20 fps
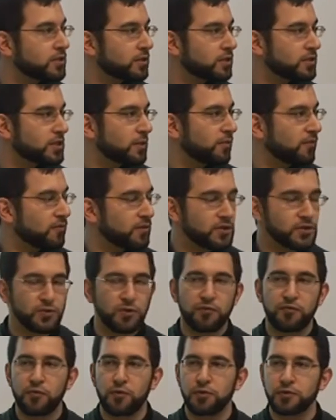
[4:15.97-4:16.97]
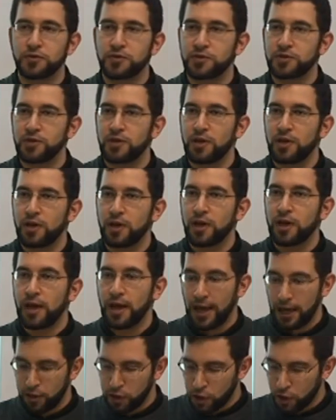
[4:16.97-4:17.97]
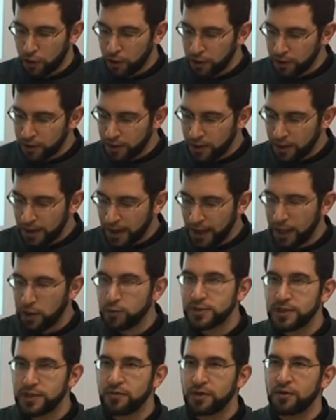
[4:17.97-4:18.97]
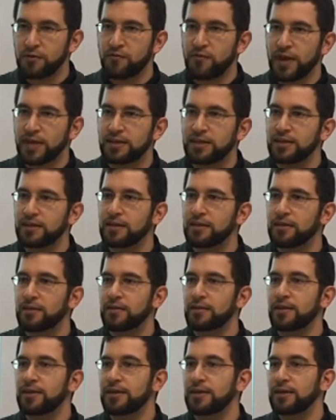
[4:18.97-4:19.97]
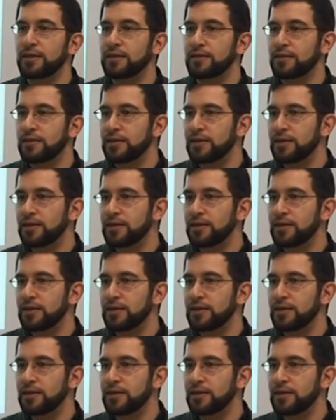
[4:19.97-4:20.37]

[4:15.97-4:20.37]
some of these revolts had occurred, and it was even affecting the